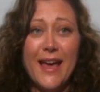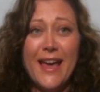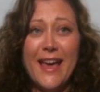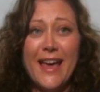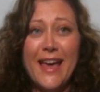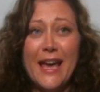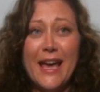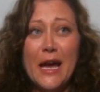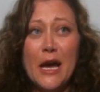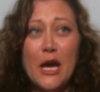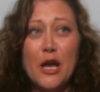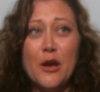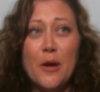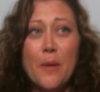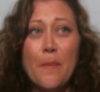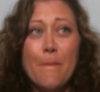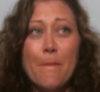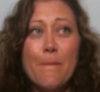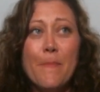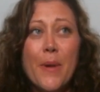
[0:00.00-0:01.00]
And
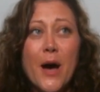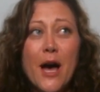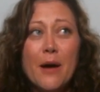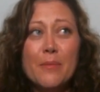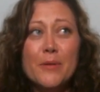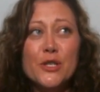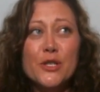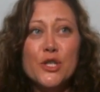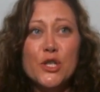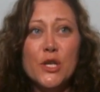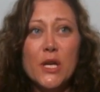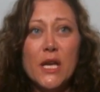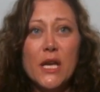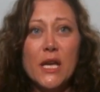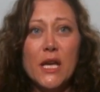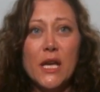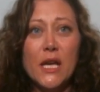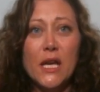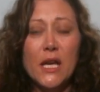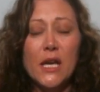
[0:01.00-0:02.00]

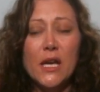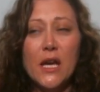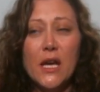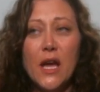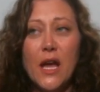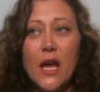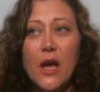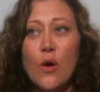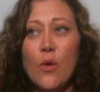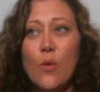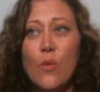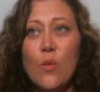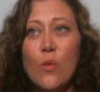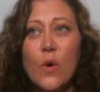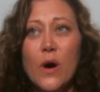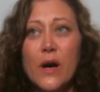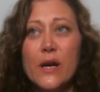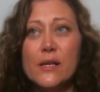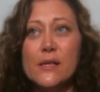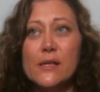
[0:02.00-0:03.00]
Babaji
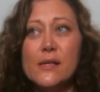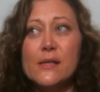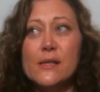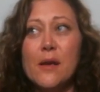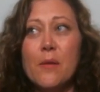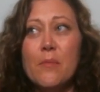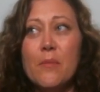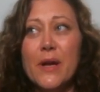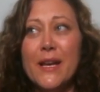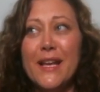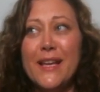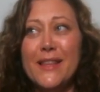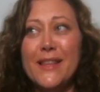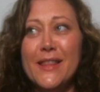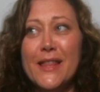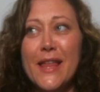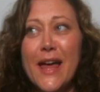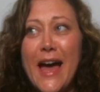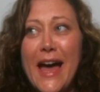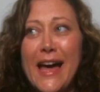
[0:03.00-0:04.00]
was somebody
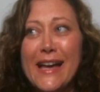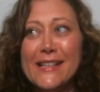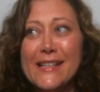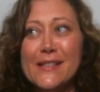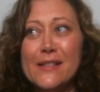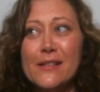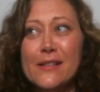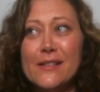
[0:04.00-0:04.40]
that